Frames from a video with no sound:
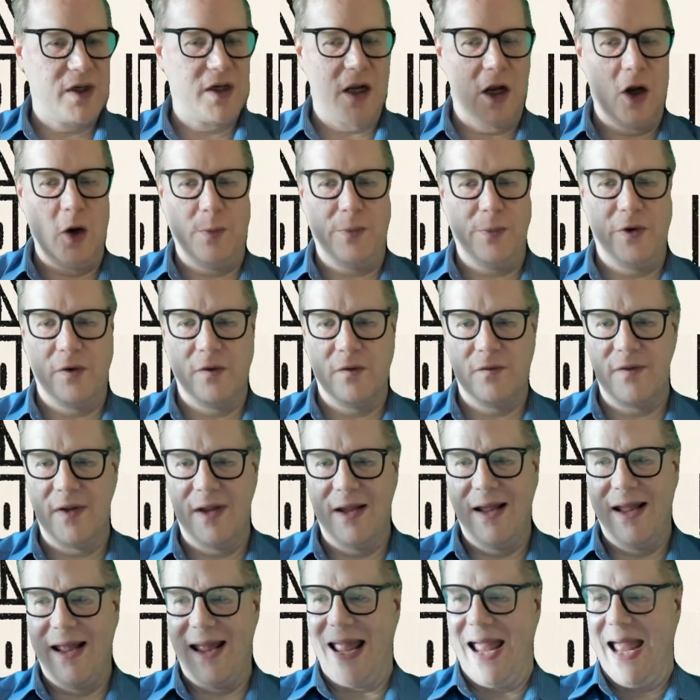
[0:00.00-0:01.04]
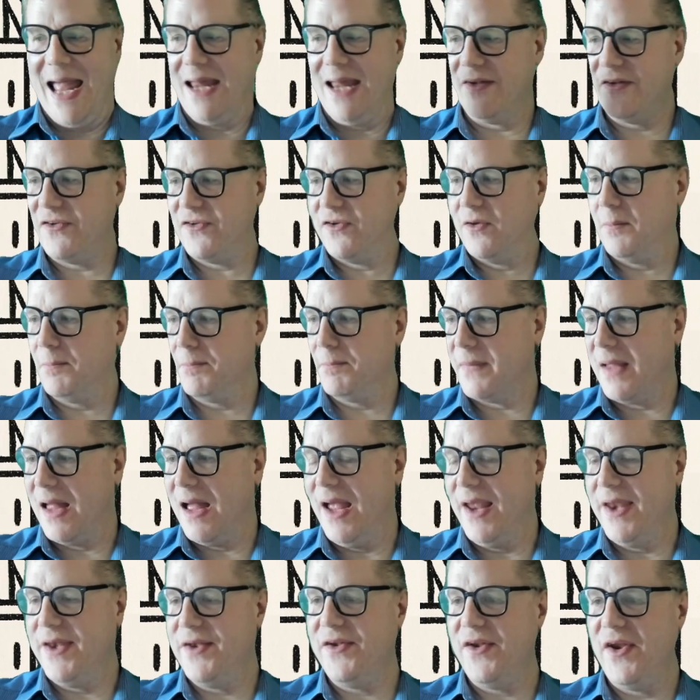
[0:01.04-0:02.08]
I hope you've had some
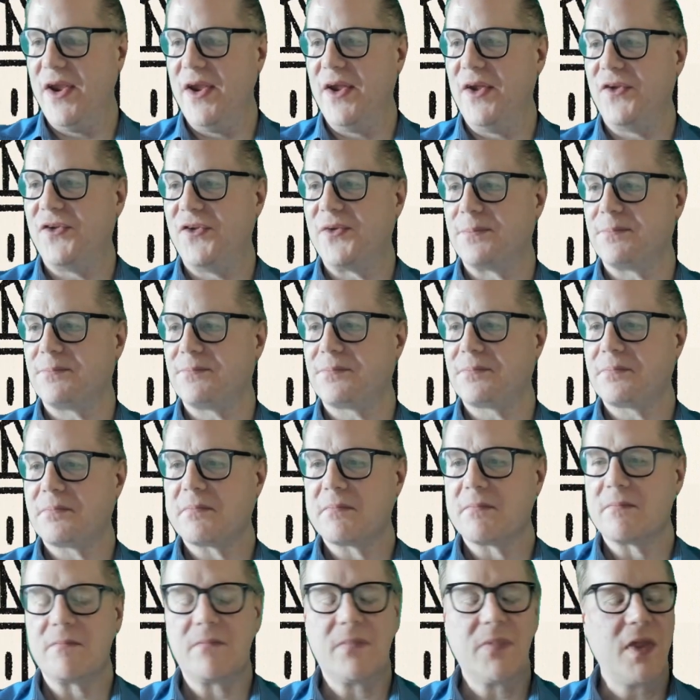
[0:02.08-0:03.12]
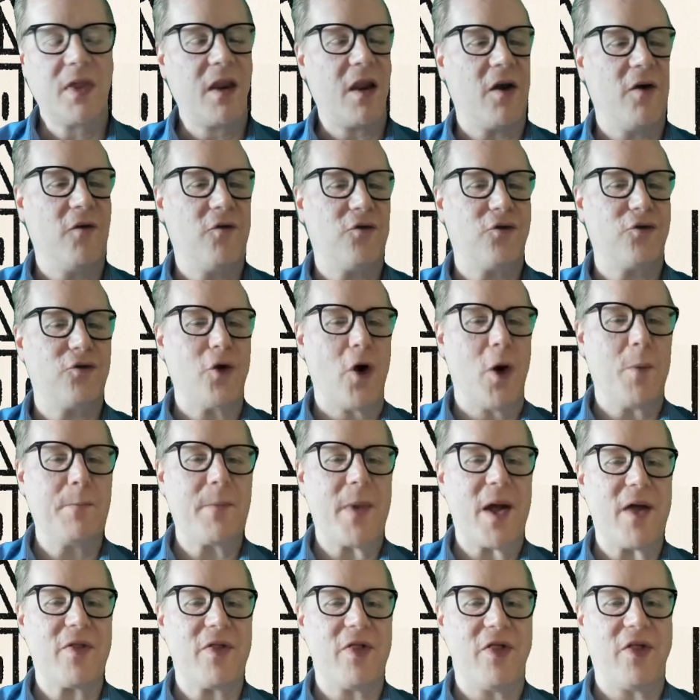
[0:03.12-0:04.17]
ideas
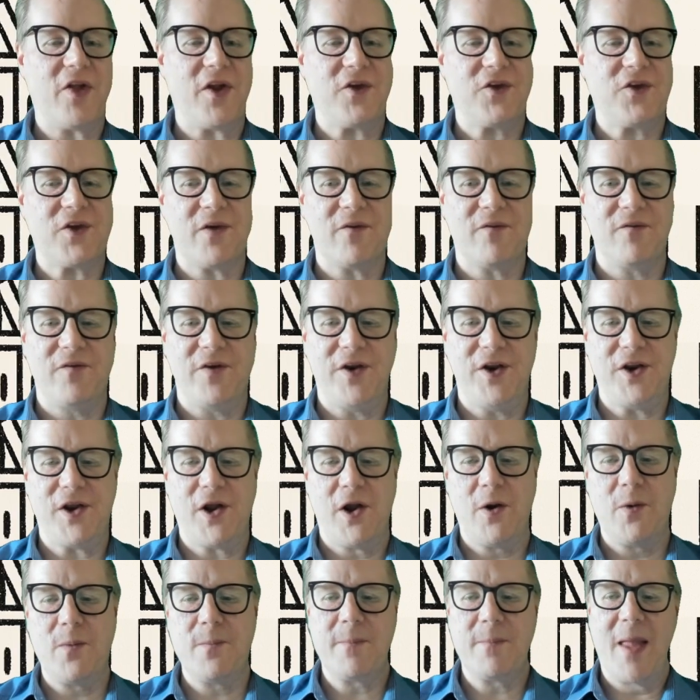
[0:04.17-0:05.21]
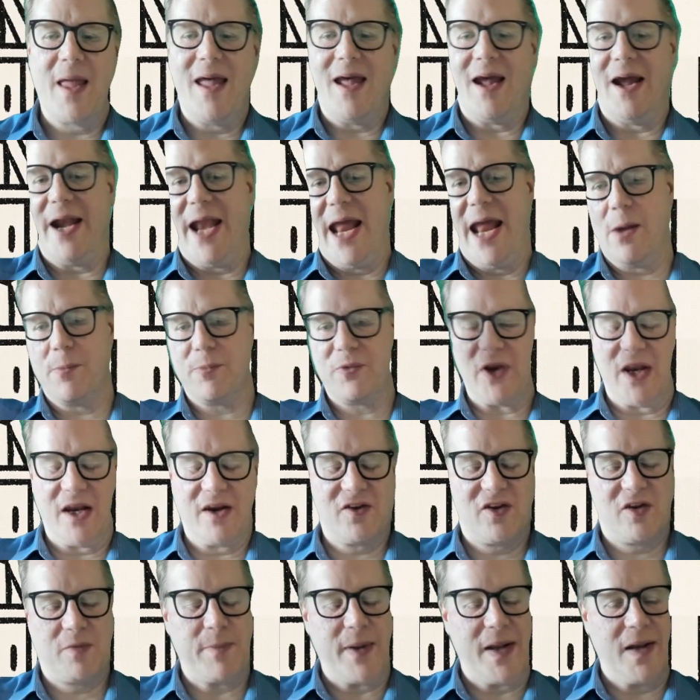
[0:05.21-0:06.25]
from this video and helped to
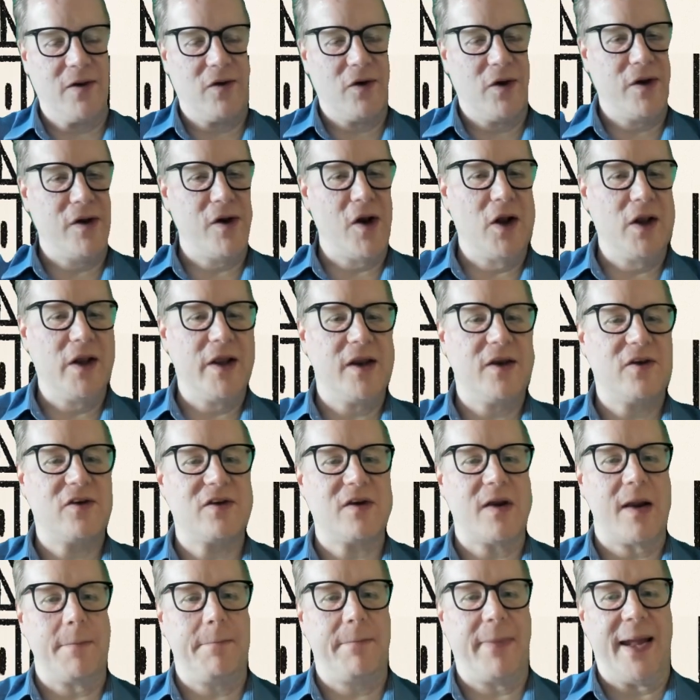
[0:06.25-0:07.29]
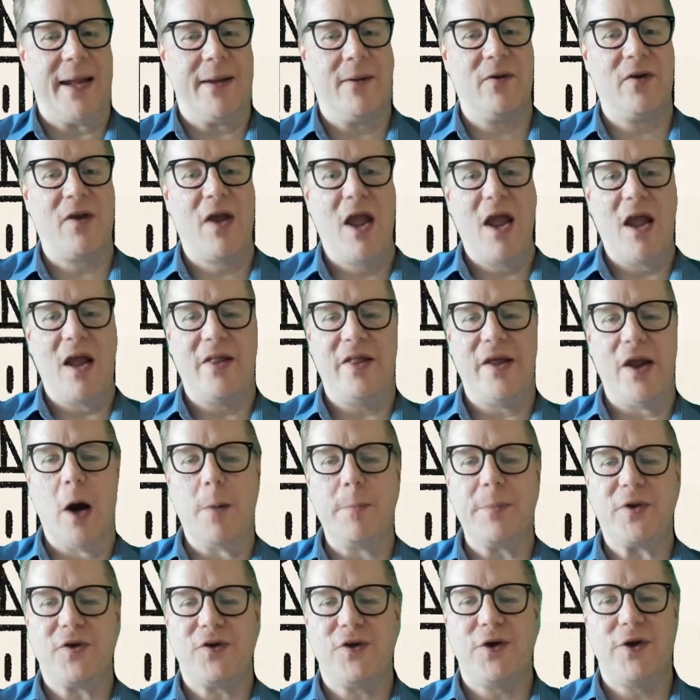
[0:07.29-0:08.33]
expand your knowledge about the
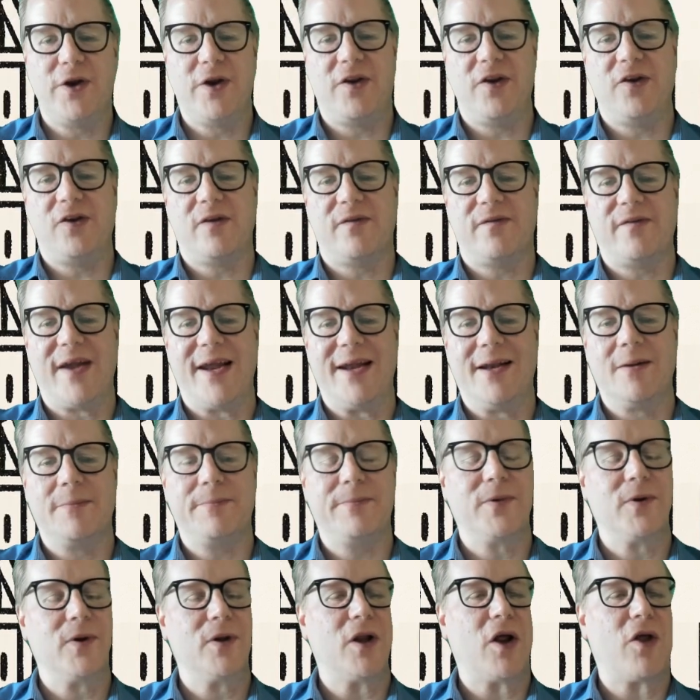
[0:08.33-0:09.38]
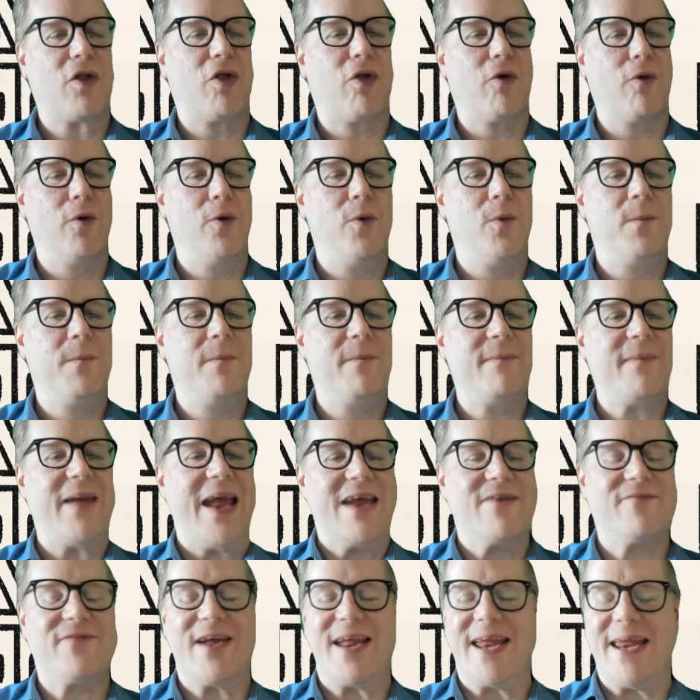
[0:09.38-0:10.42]
opportunities available through
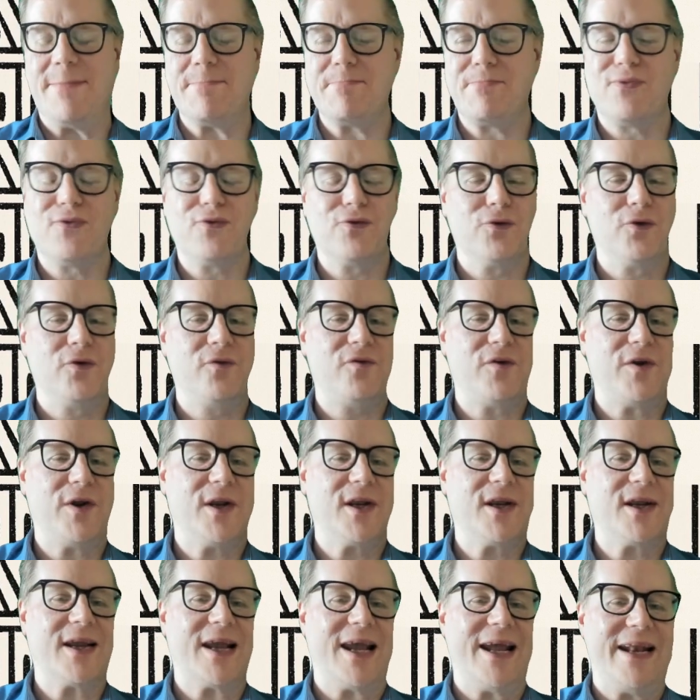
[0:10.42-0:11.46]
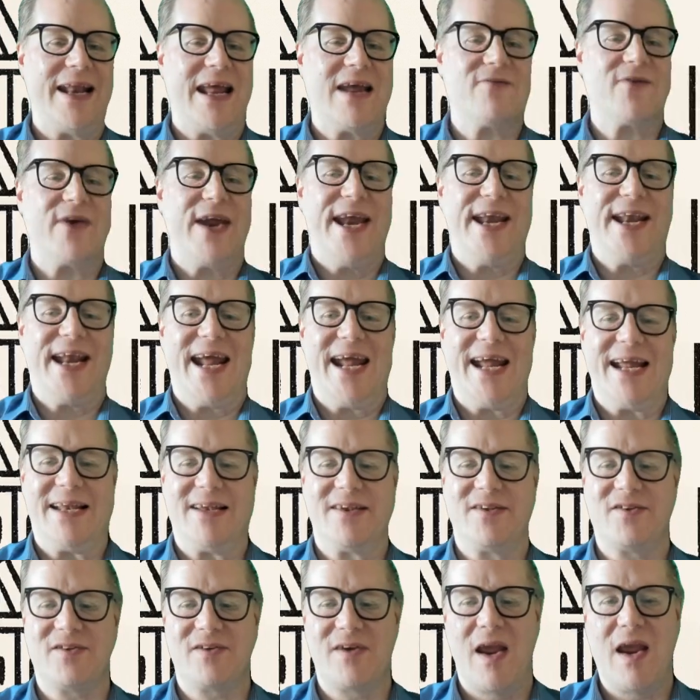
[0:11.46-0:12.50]
ever improving and ever
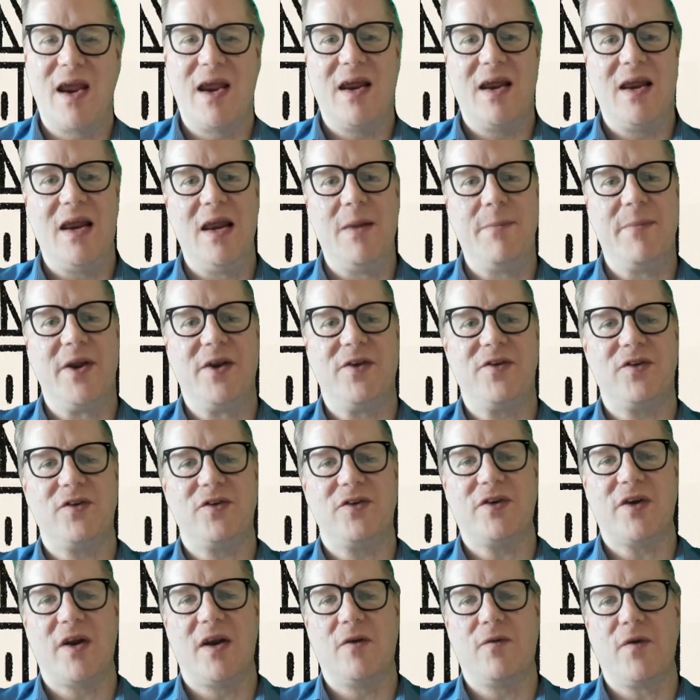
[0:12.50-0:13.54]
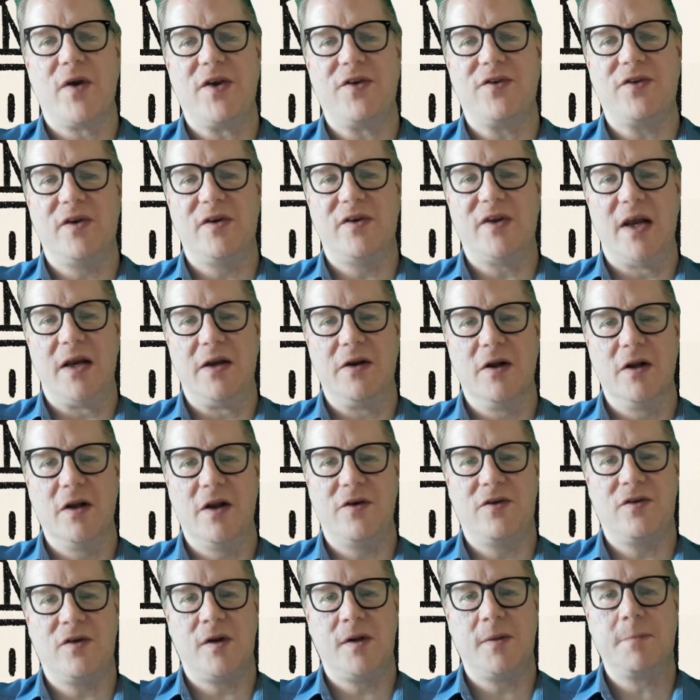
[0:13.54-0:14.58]
enhanced image generation
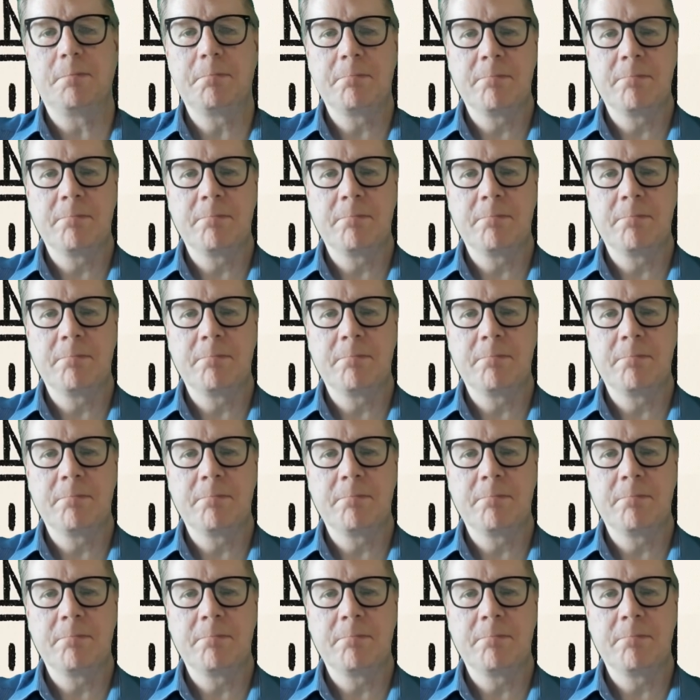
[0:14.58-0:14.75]
technology.